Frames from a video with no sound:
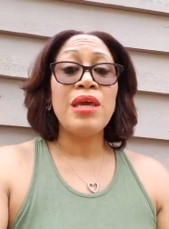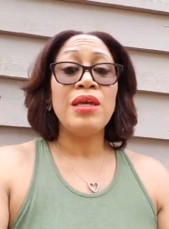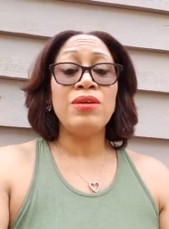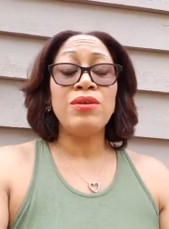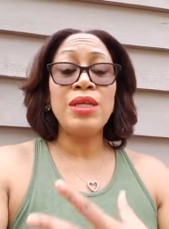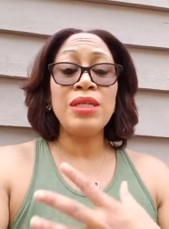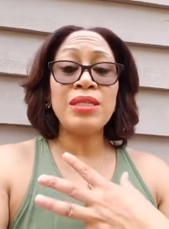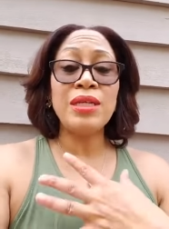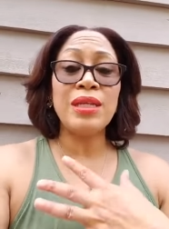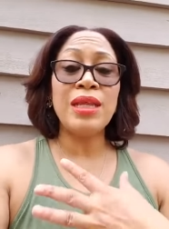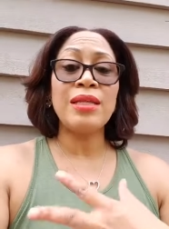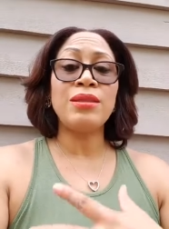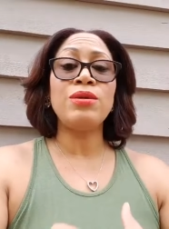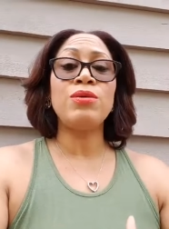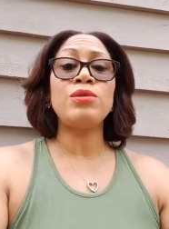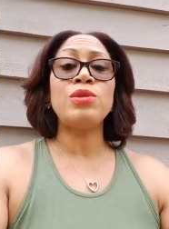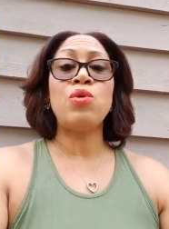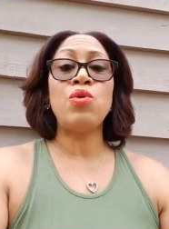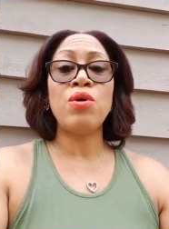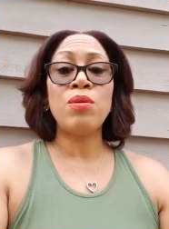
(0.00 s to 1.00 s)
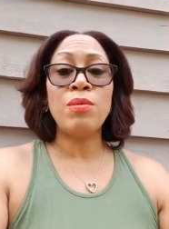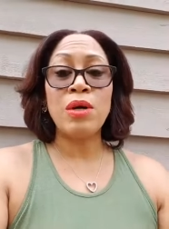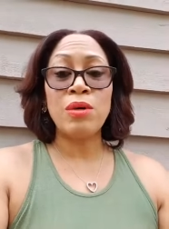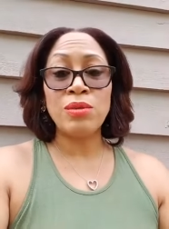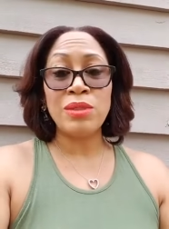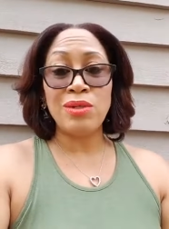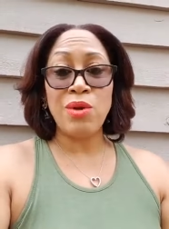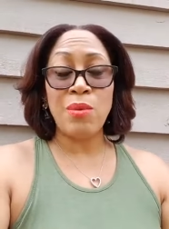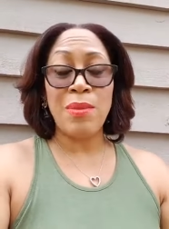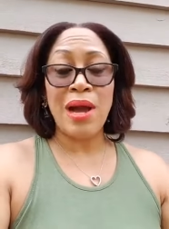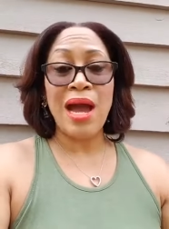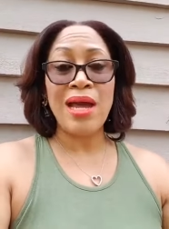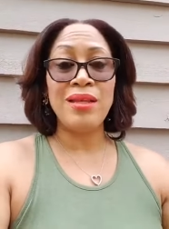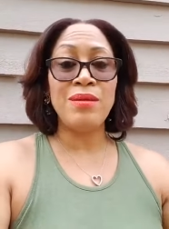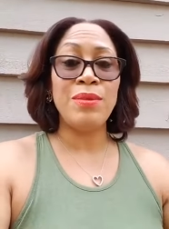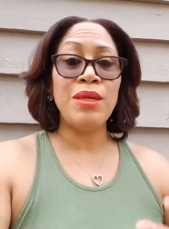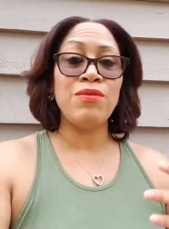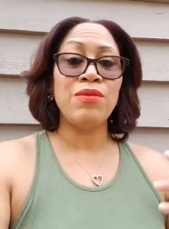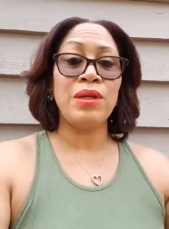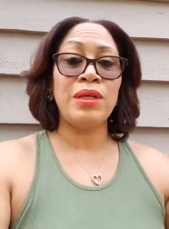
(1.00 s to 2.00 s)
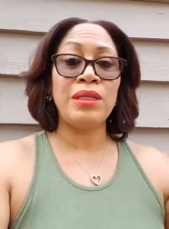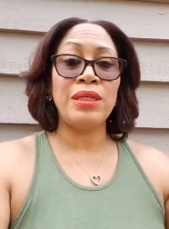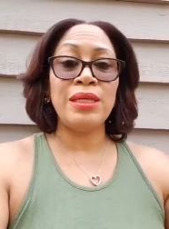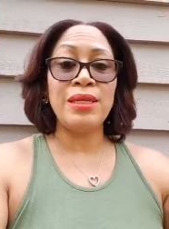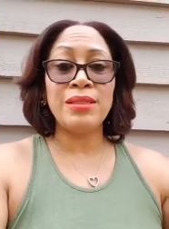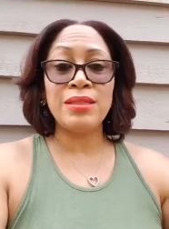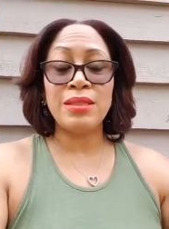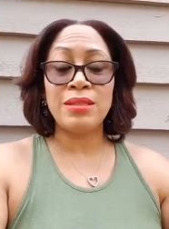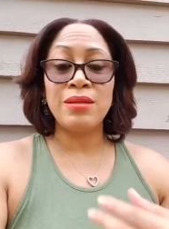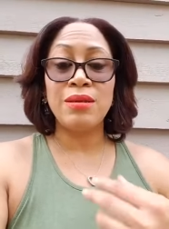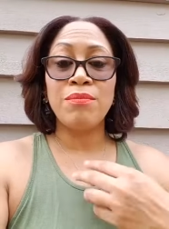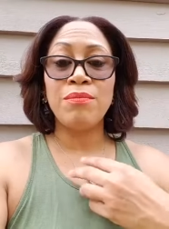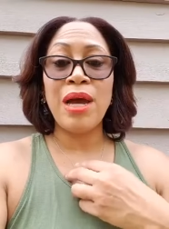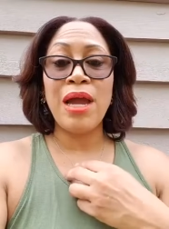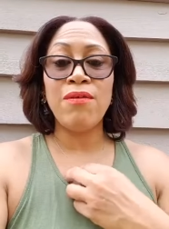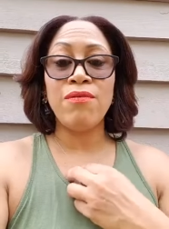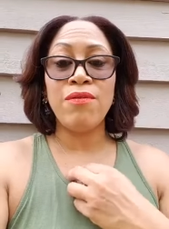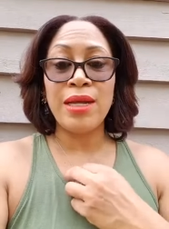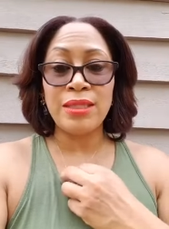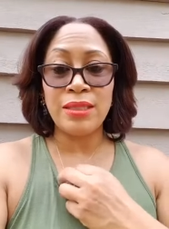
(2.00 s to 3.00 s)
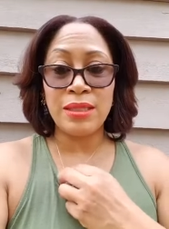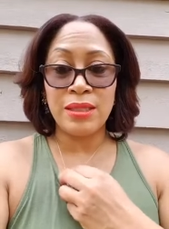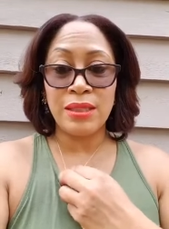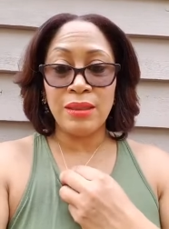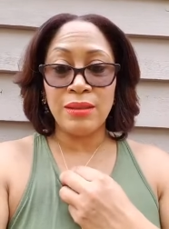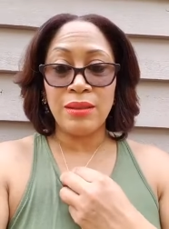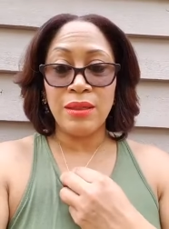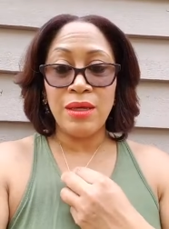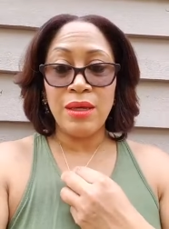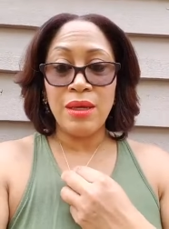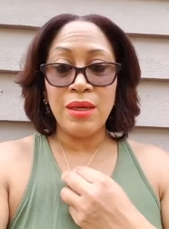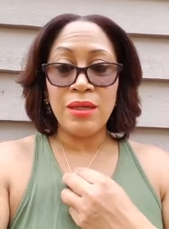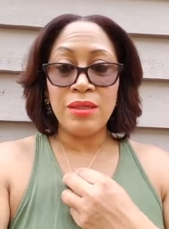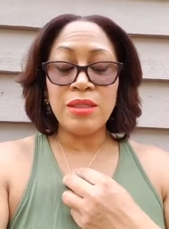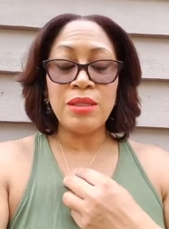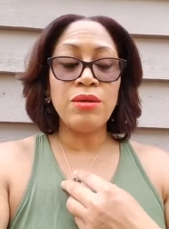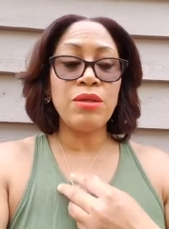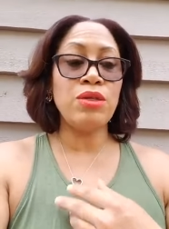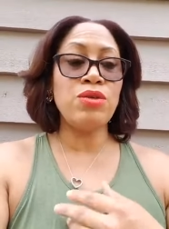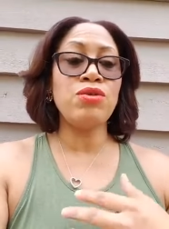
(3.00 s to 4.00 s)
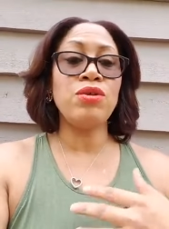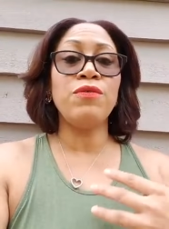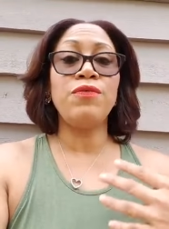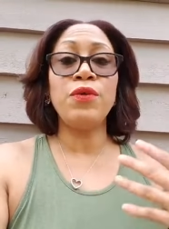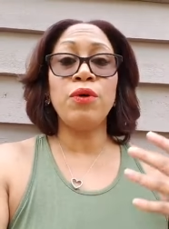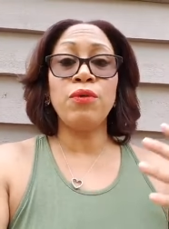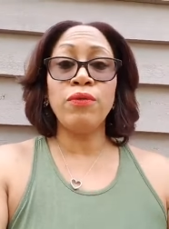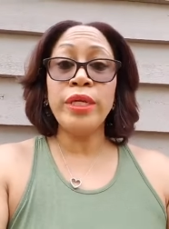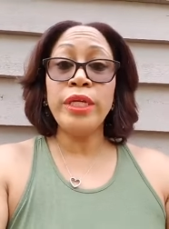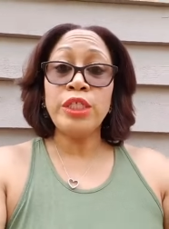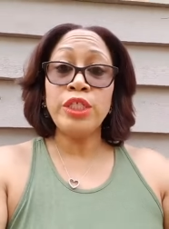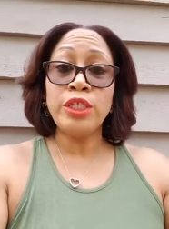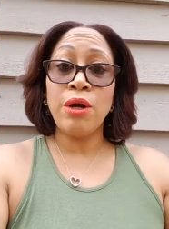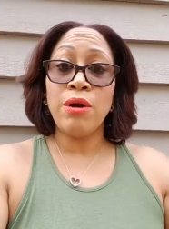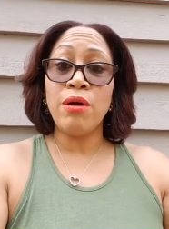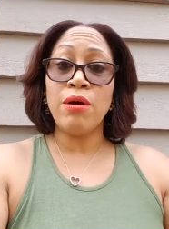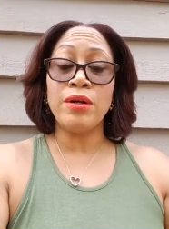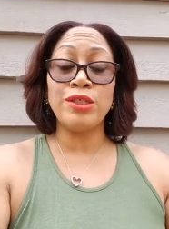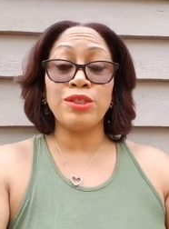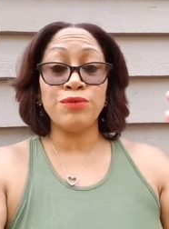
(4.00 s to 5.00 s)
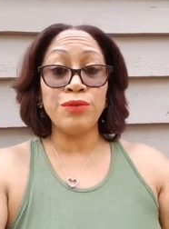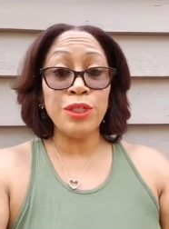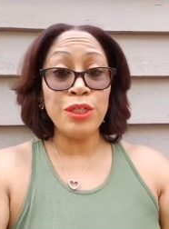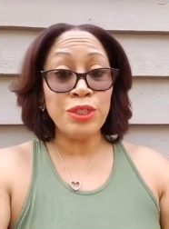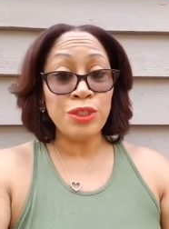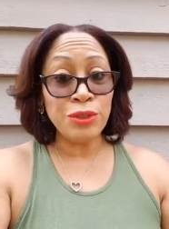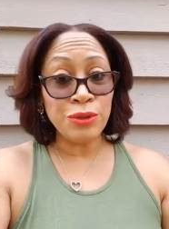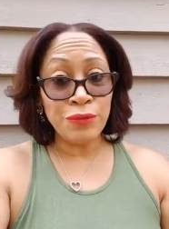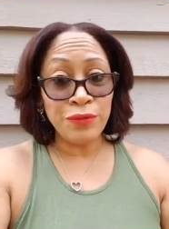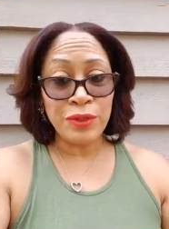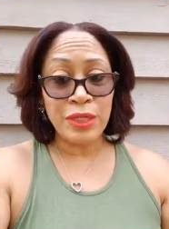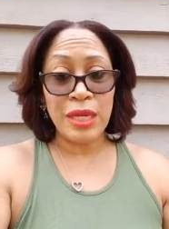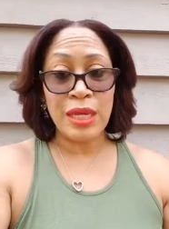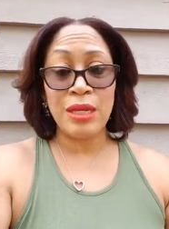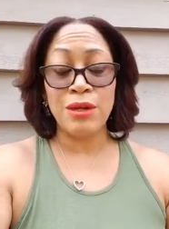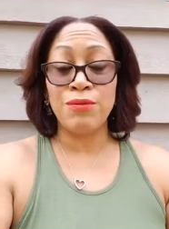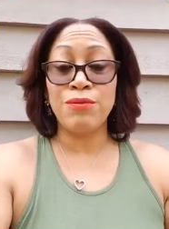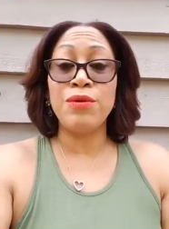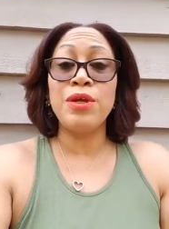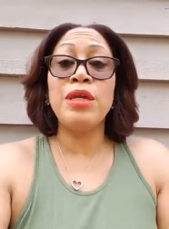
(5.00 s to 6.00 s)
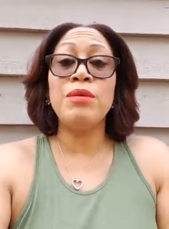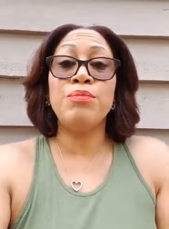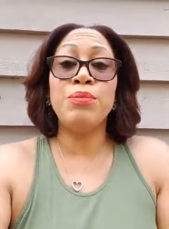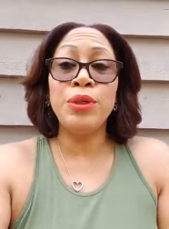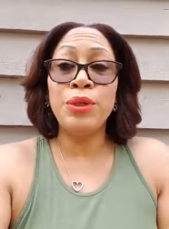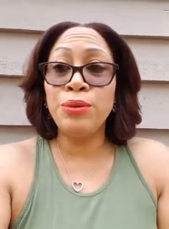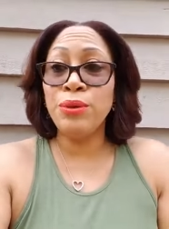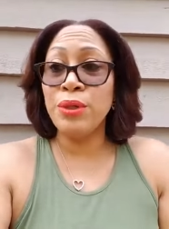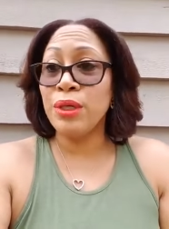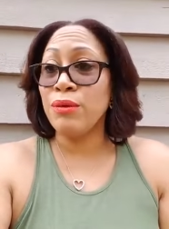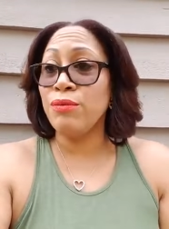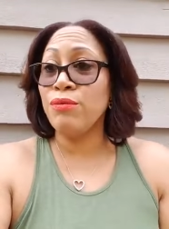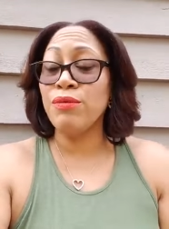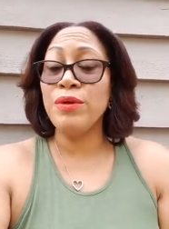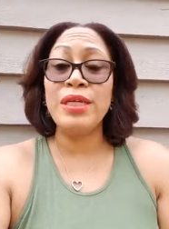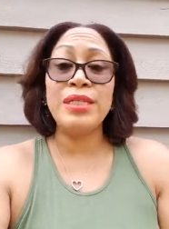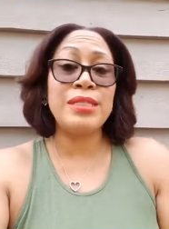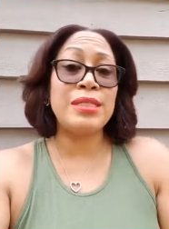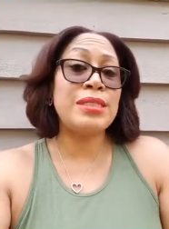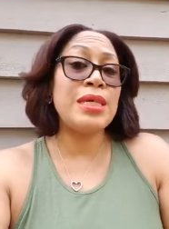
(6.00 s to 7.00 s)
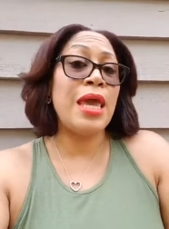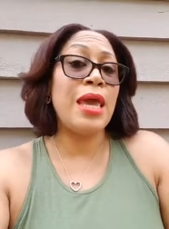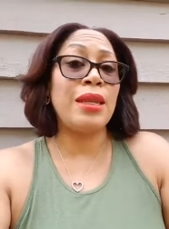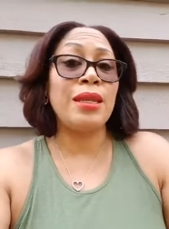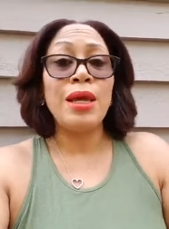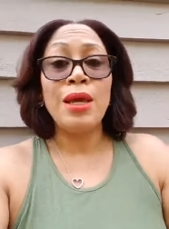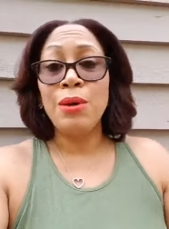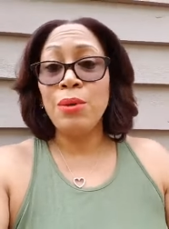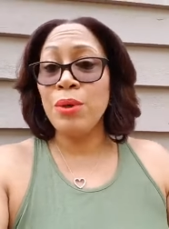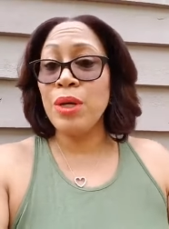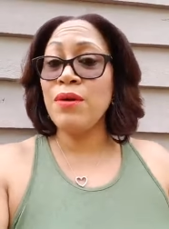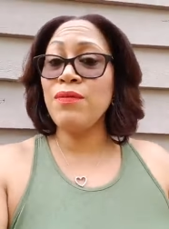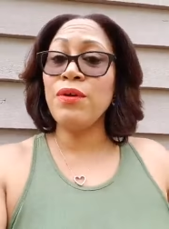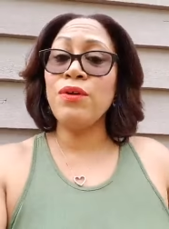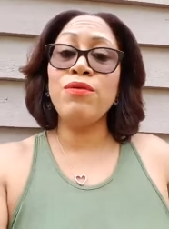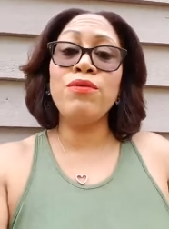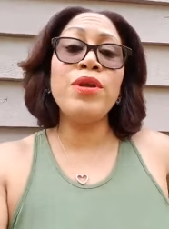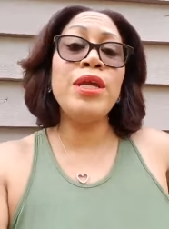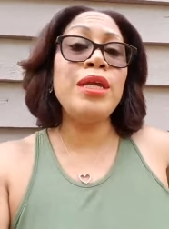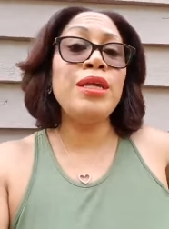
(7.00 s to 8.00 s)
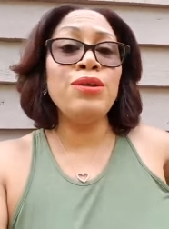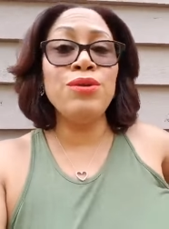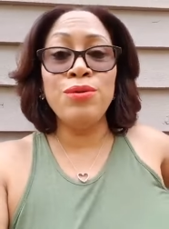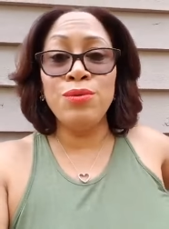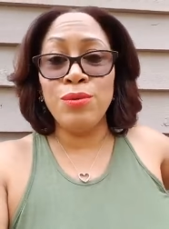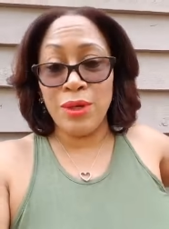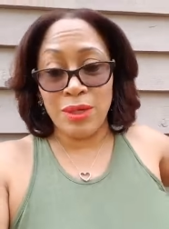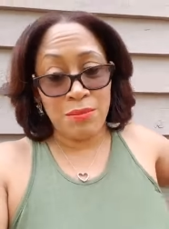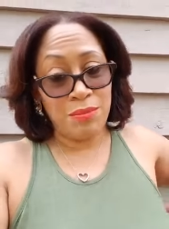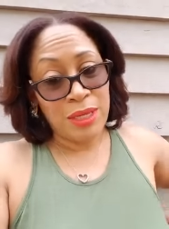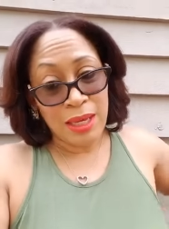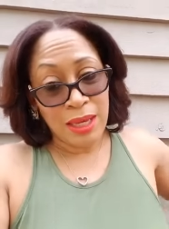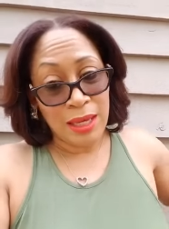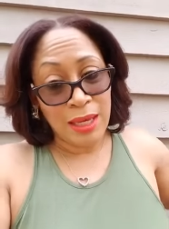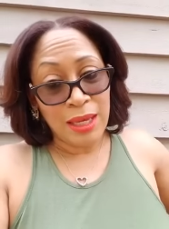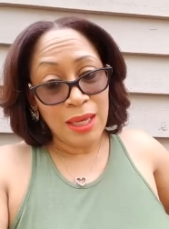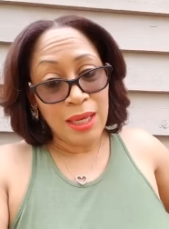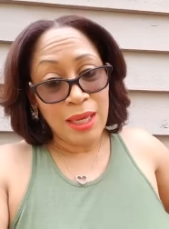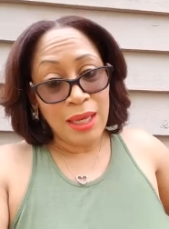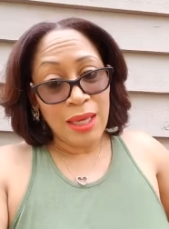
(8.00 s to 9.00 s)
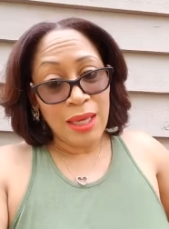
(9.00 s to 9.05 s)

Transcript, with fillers: You need to let those hormones in your body be released by resting so that you can feel recharged, rejuvenated, rebooted, reset, whatever re you want to be.